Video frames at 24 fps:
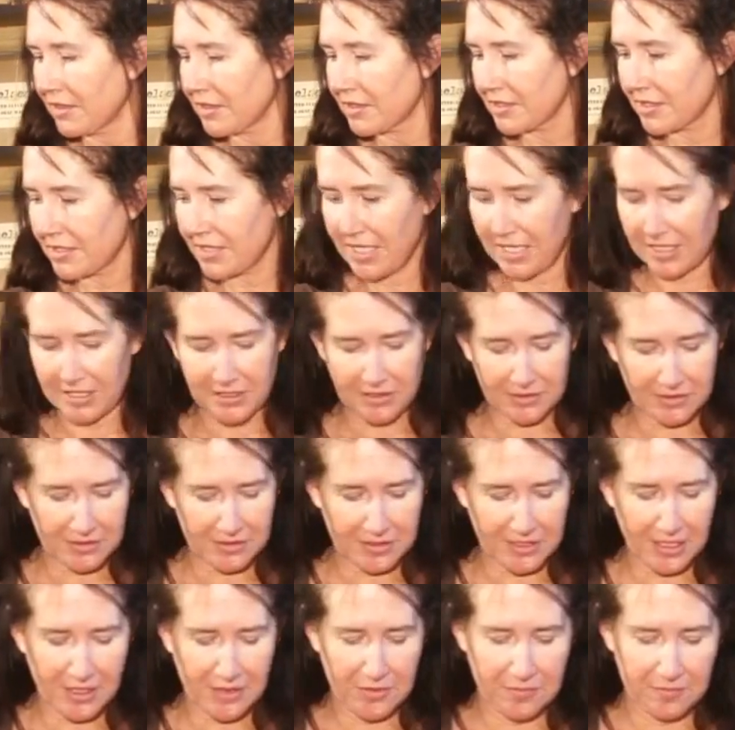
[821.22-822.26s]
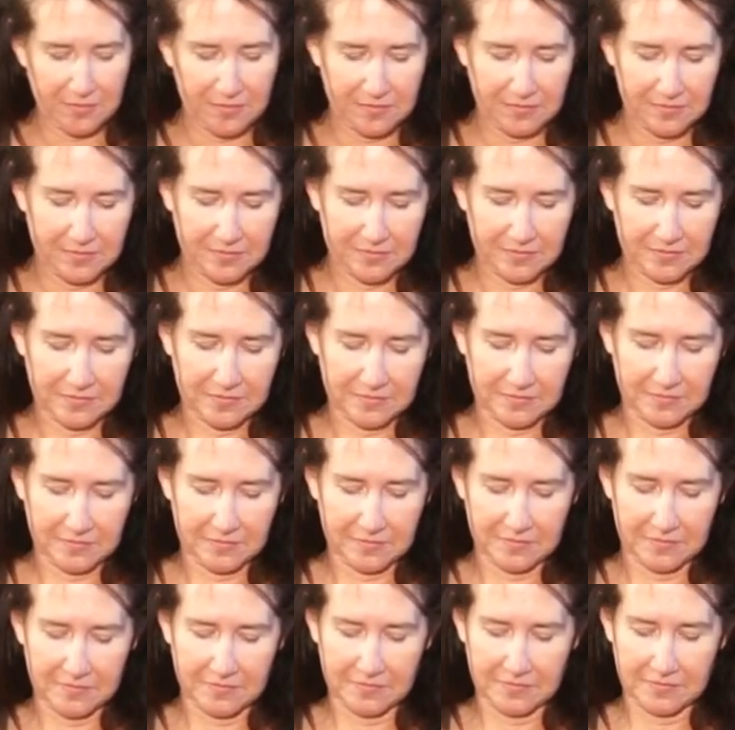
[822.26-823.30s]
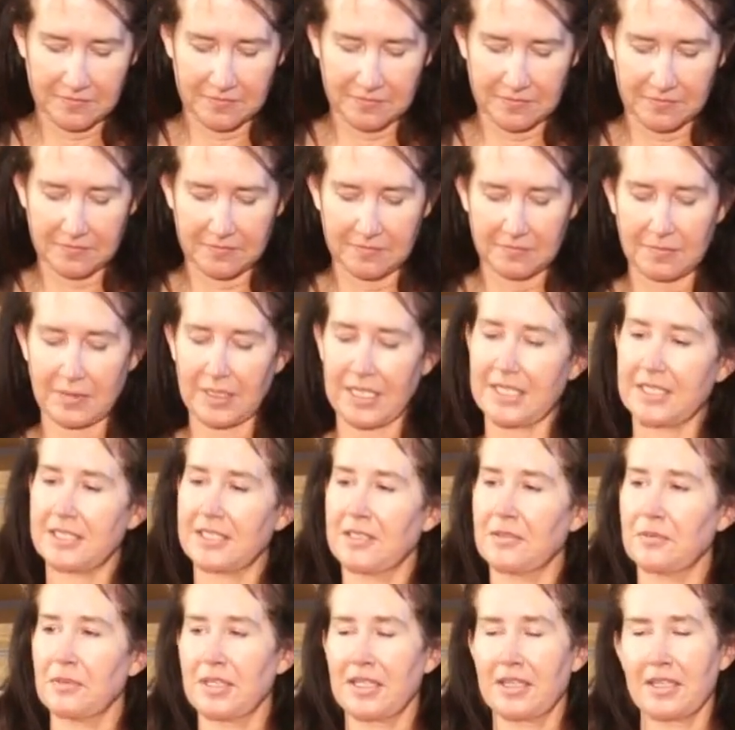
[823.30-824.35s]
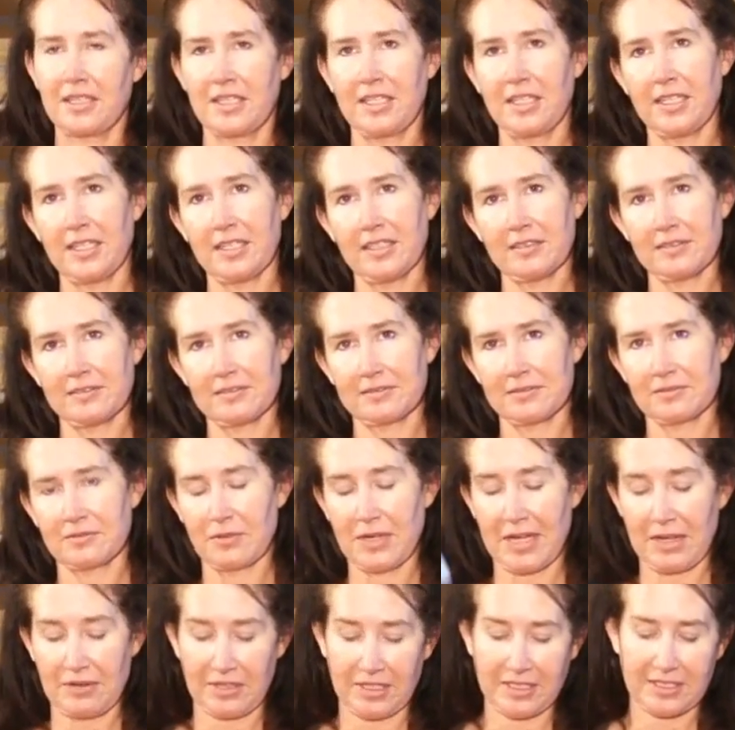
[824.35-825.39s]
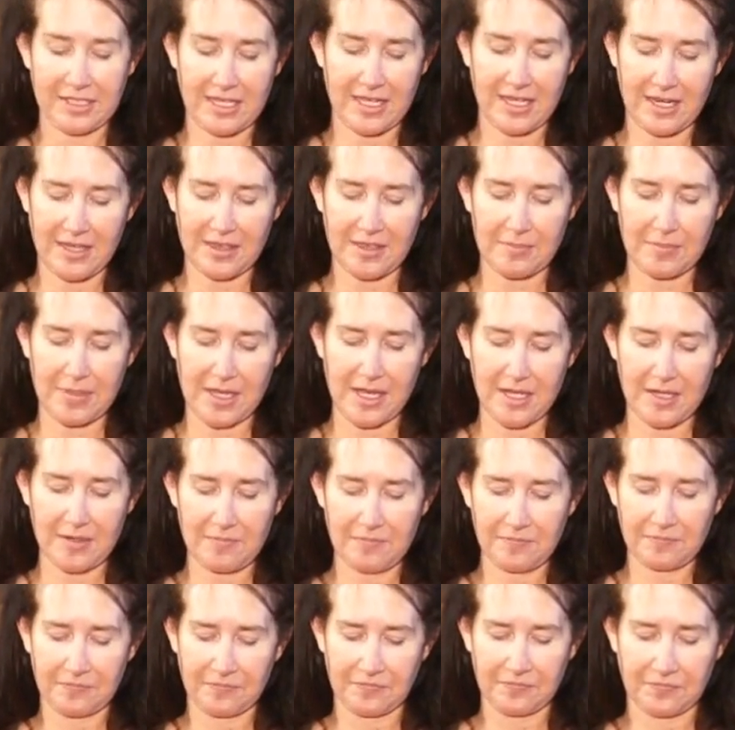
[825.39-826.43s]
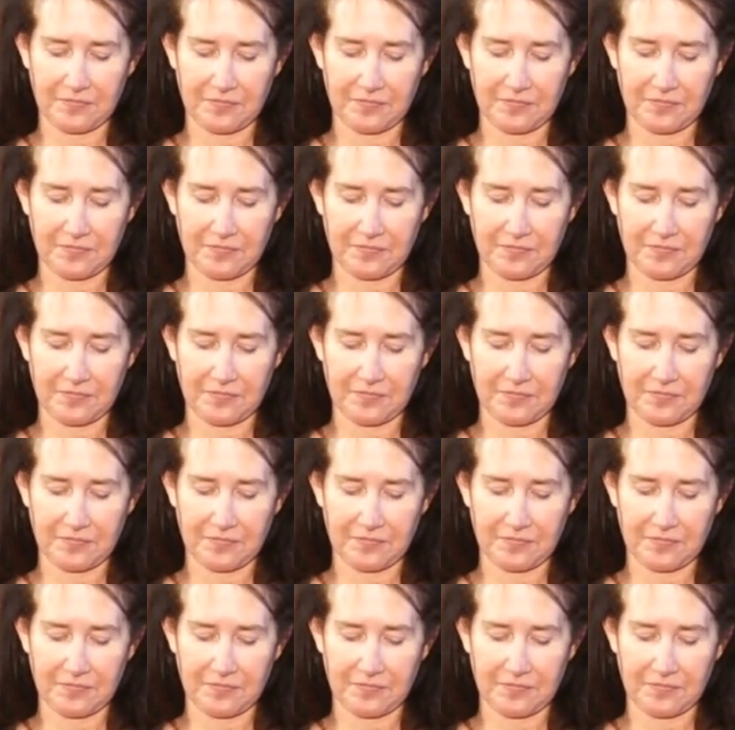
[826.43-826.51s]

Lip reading: Just take your soap, place it with the rounded side on the bottom.